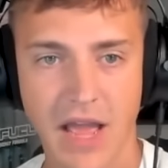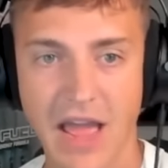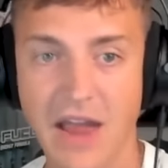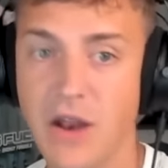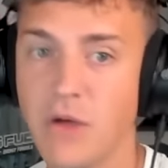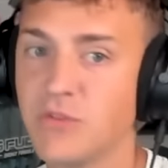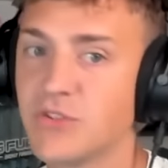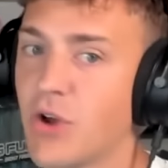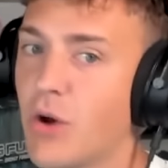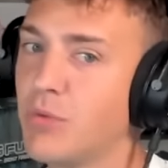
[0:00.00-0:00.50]

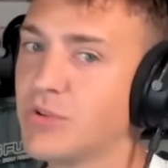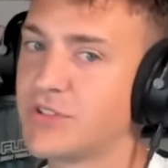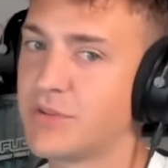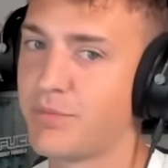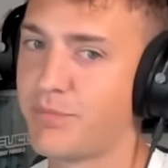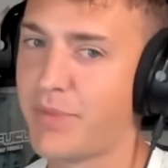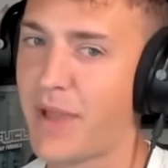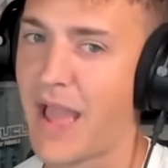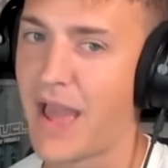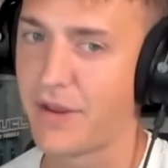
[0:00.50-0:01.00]
and it was almost a
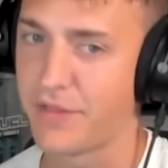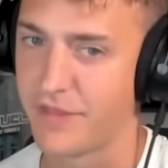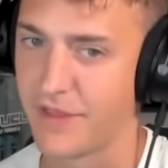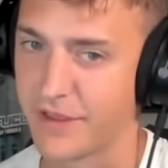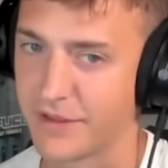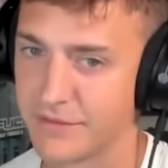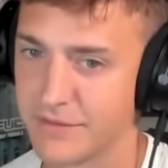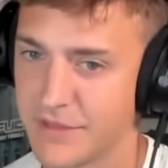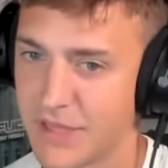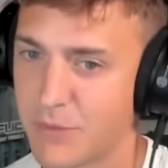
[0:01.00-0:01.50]
bad
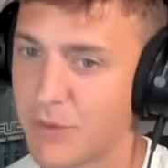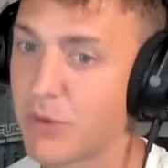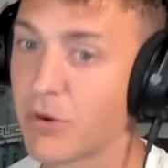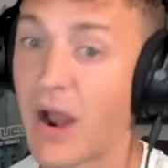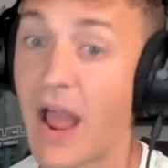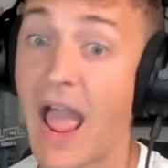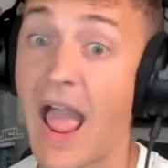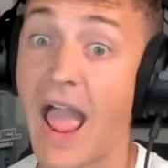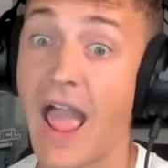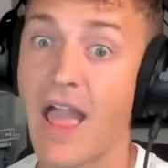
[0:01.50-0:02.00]
thing. Like, we
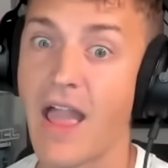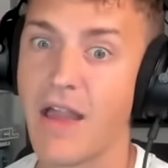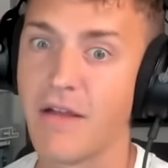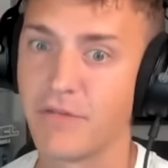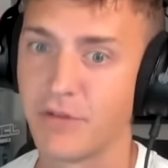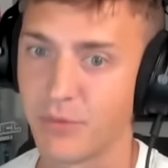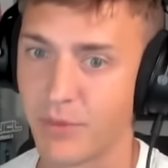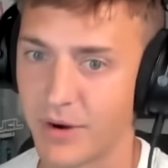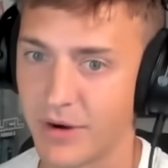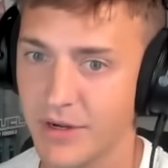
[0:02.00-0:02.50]
were
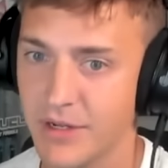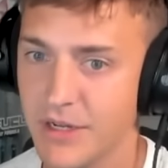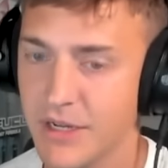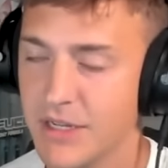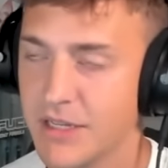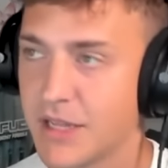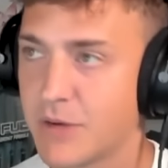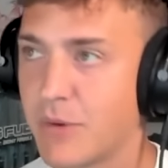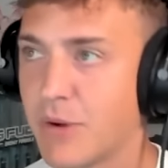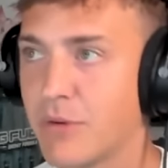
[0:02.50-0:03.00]
everywhere.
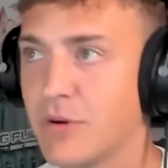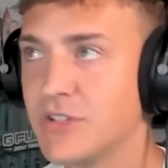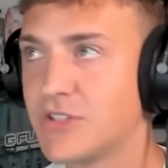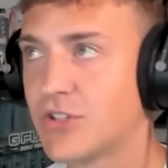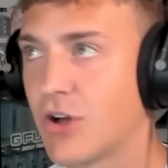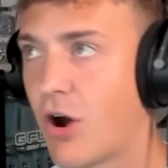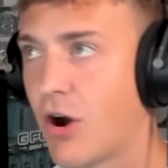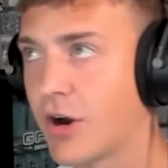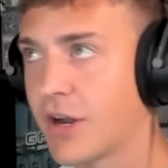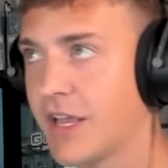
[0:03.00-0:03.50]
Like, we were in
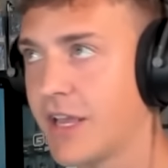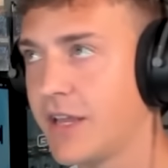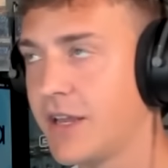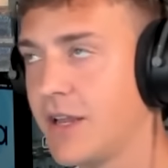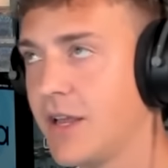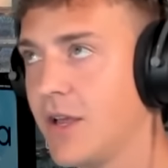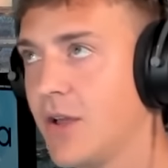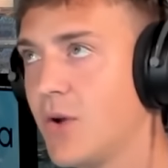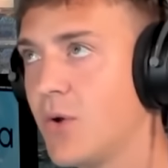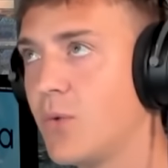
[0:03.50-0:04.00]
Target.
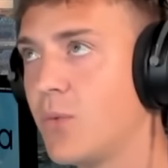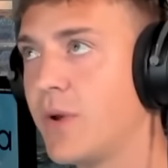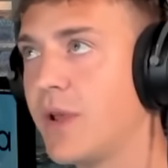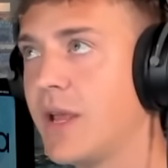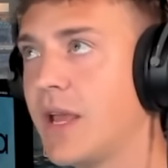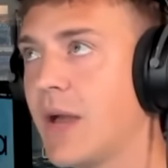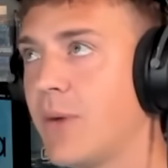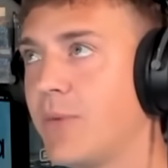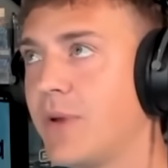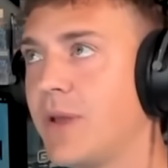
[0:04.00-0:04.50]

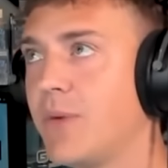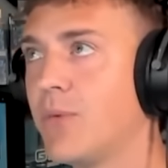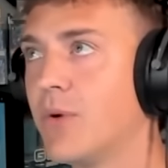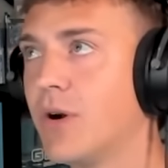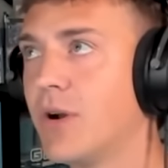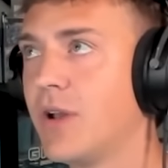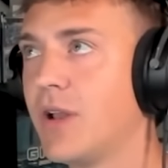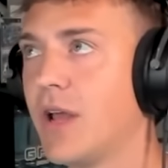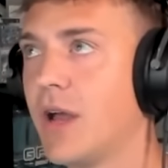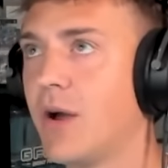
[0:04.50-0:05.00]
We
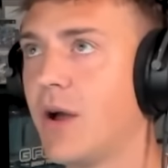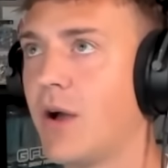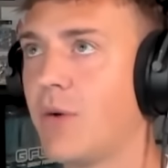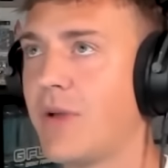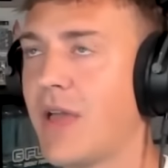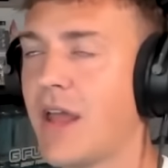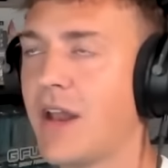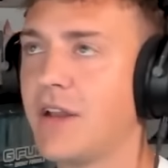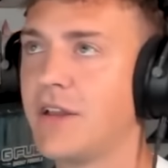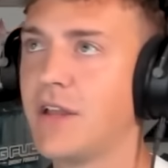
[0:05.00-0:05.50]
weren't.
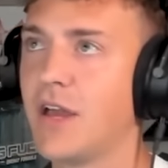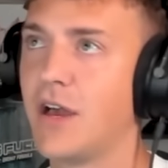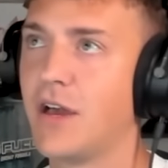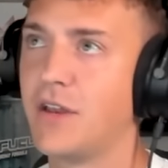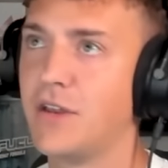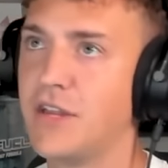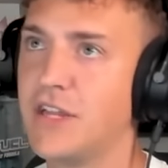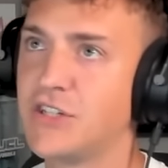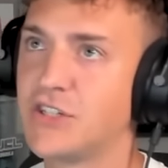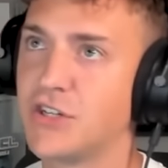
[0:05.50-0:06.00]
We had a
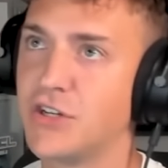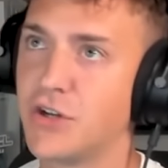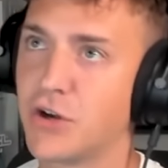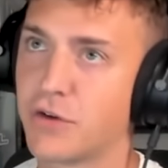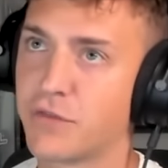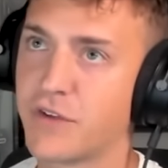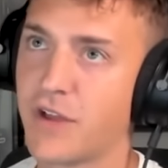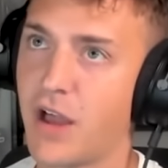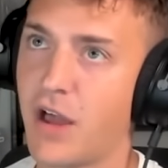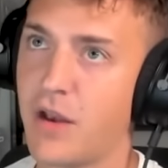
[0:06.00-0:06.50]
Ninja
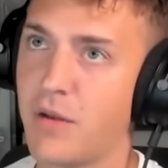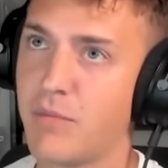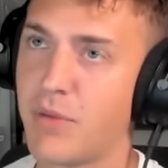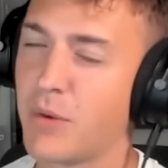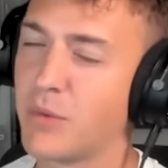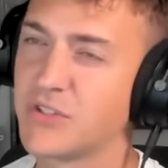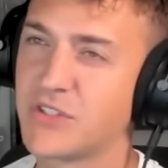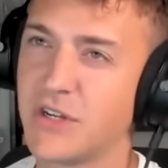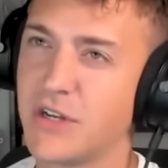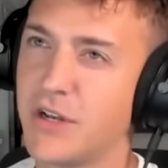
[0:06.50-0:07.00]
Nerf gun, but
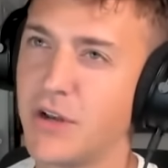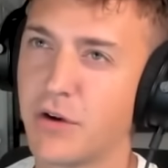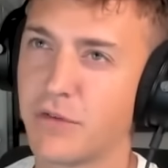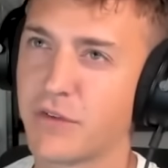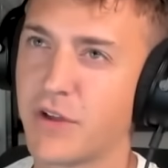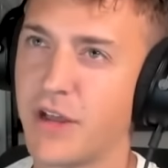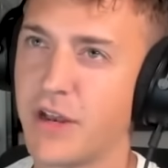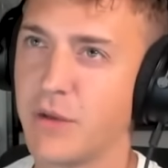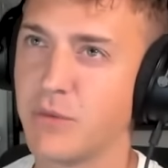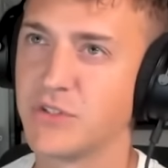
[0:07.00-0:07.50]
it wasn't a
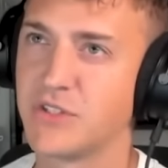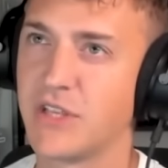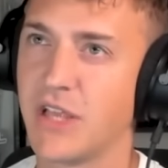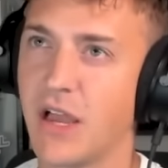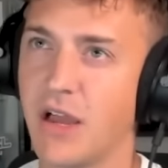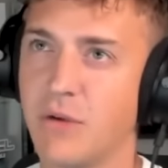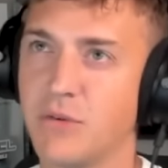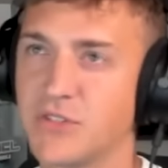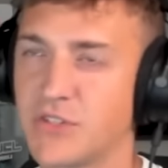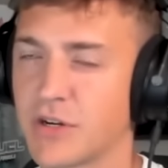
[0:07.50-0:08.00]
Nerf gun. It was the
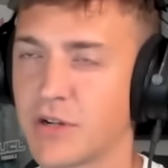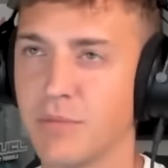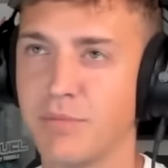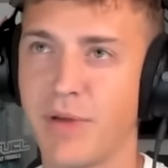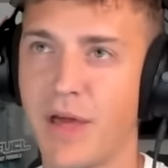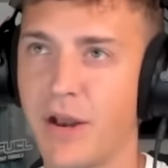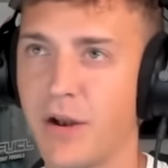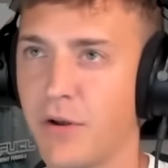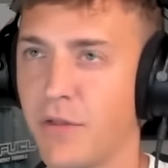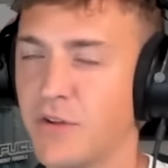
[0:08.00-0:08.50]
their
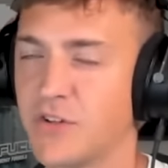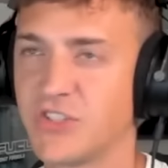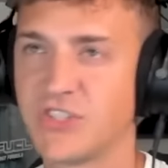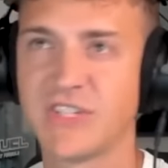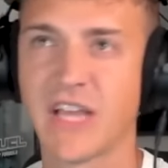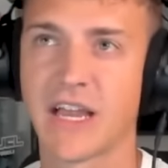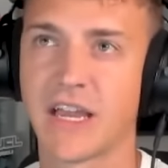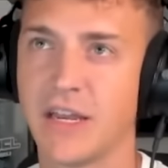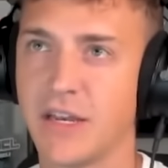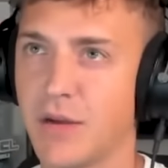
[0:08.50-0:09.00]
competitor, their
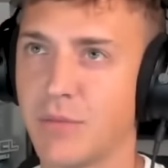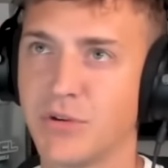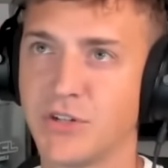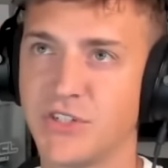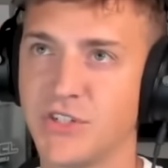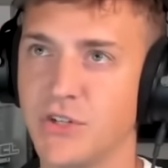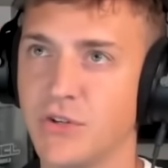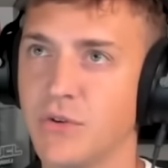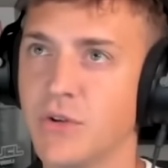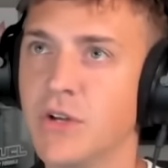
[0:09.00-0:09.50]
second, number
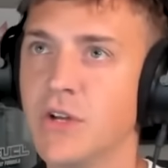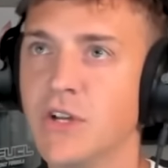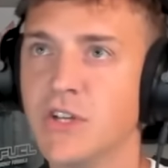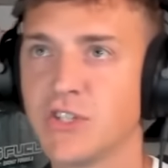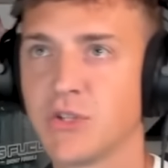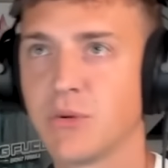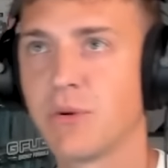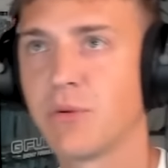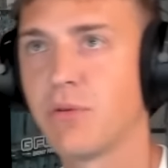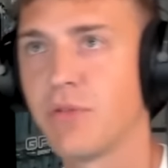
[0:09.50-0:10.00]
two.
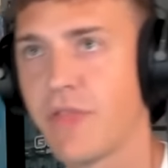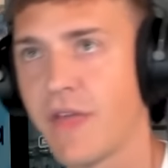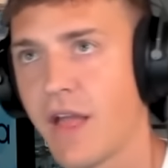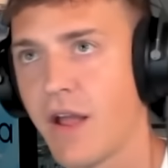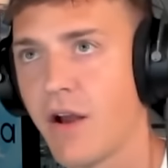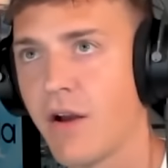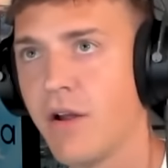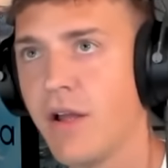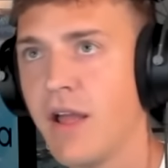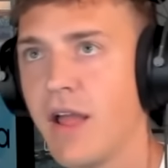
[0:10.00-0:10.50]
So we were
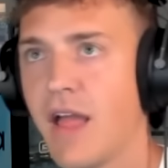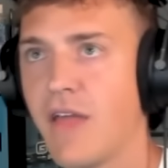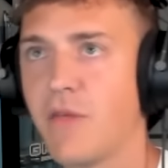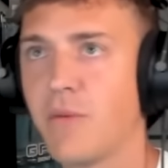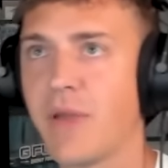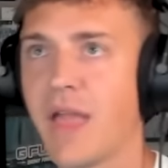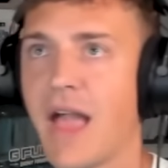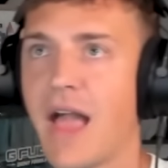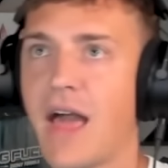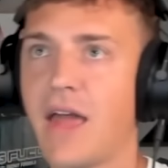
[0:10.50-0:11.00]
there, and
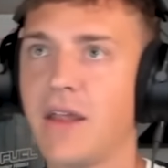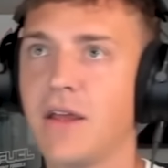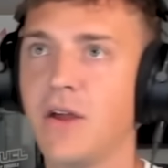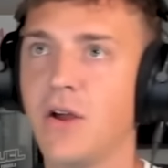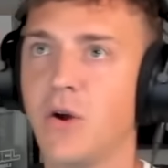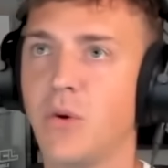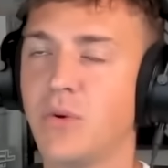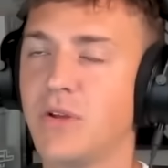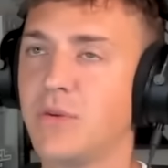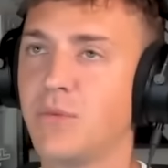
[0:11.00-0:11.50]
then we had
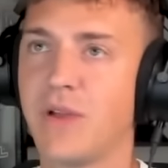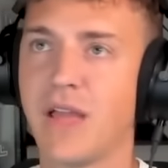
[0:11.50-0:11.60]
a